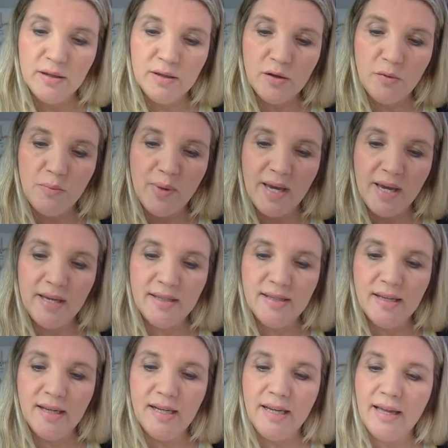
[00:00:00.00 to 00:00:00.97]
So
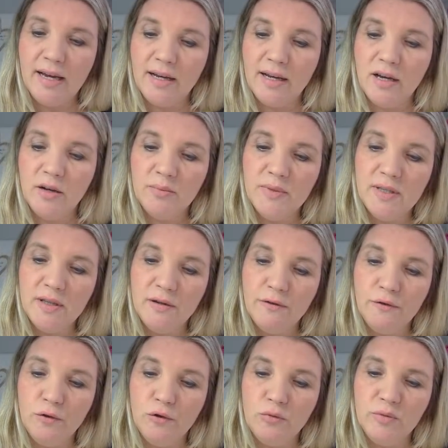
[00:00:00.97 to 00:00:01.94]
basically that comes in the
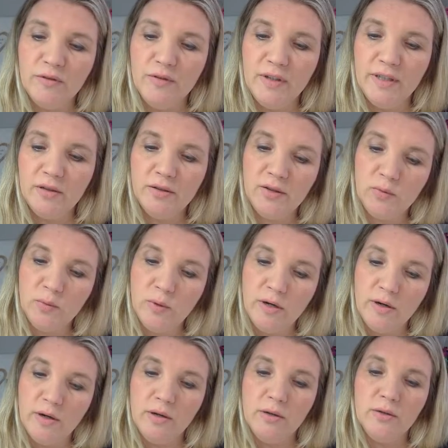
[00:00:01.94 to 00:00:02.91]
form of little
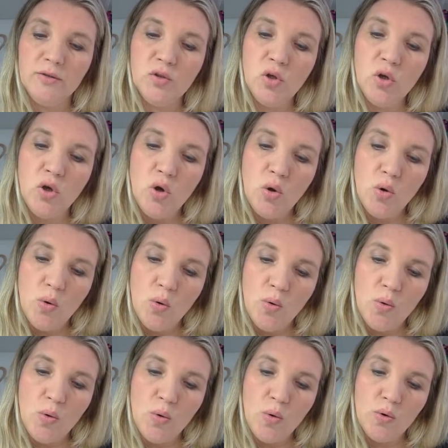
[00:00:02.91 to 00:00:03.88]
swirls
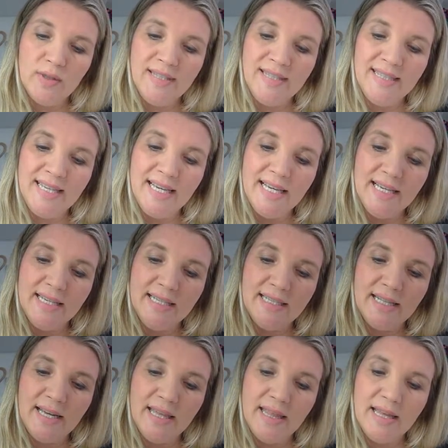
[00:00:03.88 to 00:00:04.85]
or C's
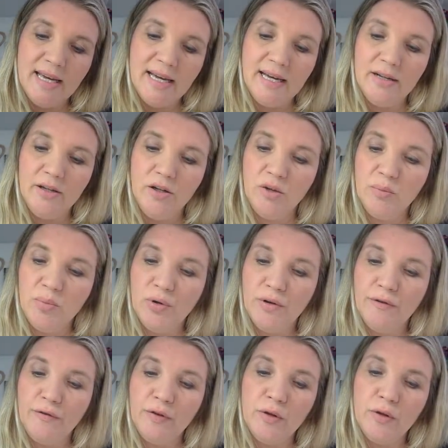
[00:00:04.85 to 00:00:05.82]
like that, and you can put a
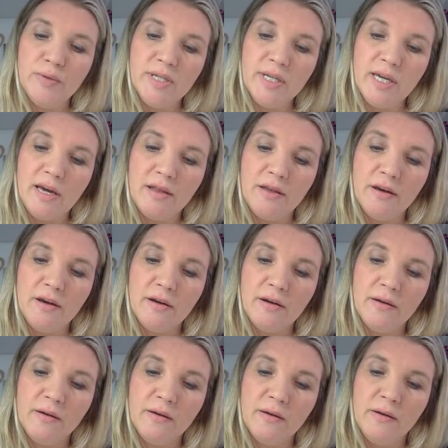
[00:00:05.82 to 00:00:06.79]
few together
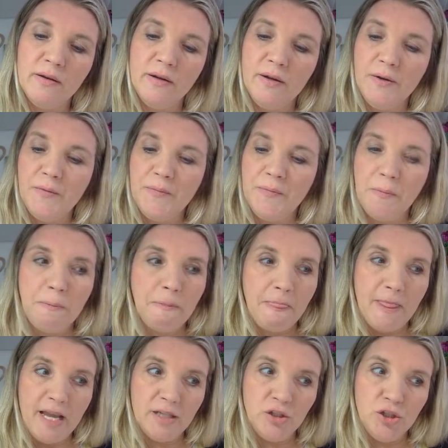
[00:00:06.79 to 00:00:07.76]

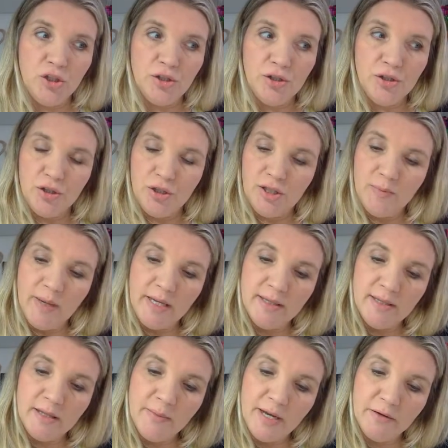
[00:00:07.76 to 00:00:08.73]
and just
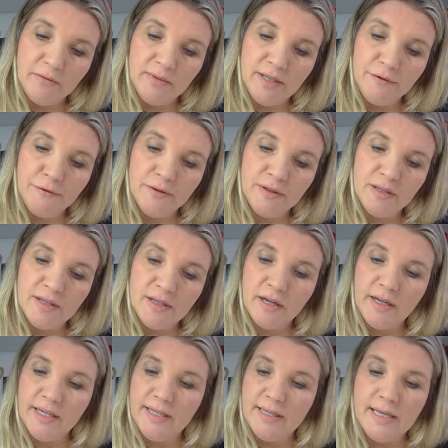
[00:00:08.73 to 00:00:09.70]
space them out, different
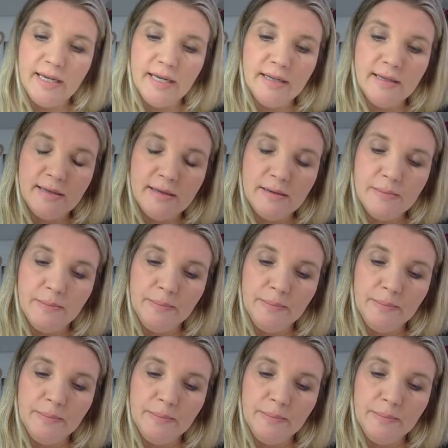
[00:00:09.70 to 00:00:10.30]
sizes